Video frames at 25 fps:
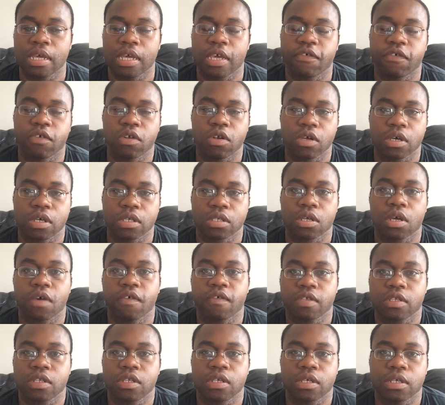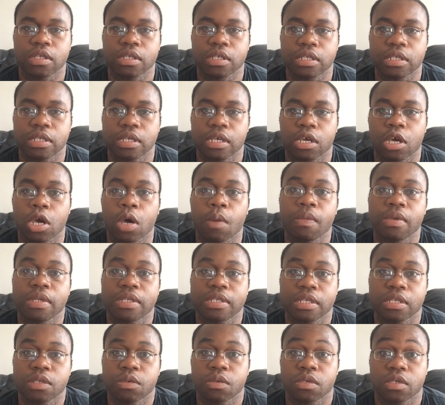If you look at it, obviously you can see common
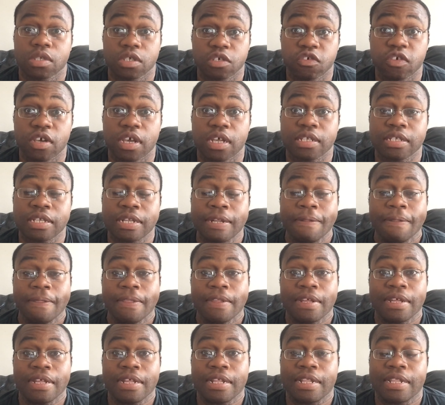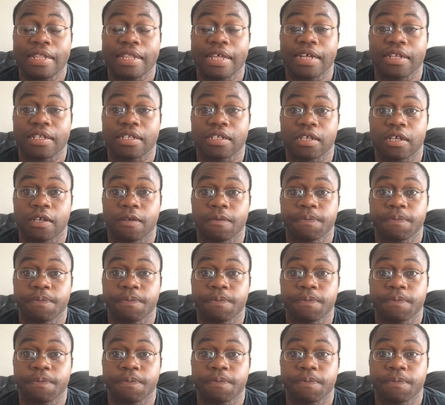sense will suggest that